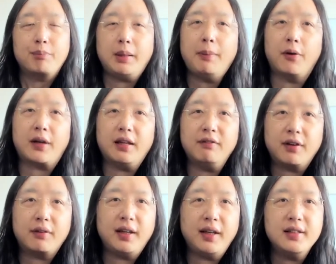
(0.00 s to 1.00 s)
people can
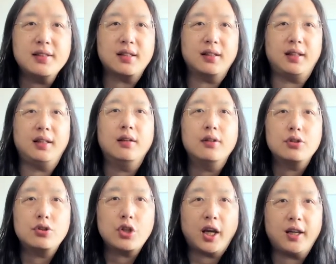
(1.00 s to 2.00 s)
very easily
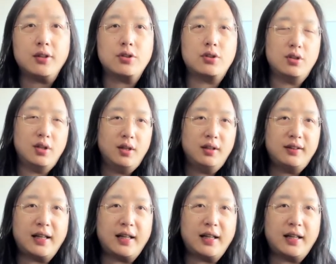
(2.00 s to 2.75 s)
change